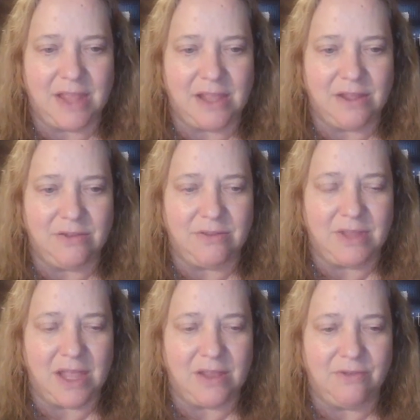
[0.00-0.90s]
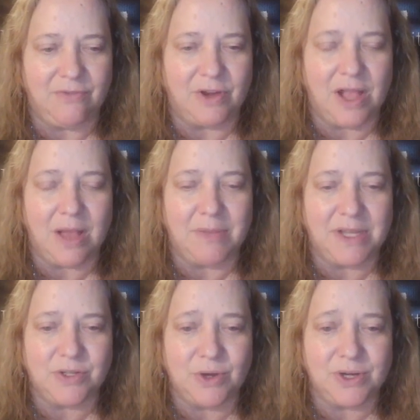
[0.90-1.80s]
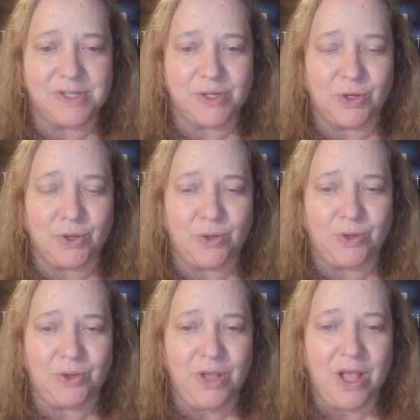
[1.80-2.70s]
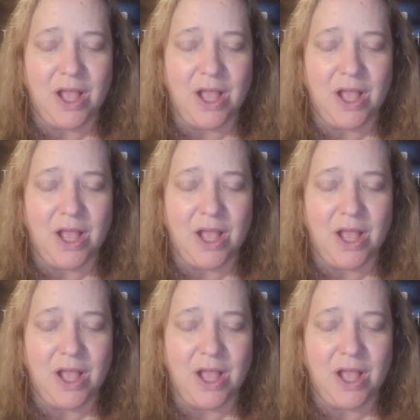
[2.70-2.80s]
Thank you, thank you for coming to our circle.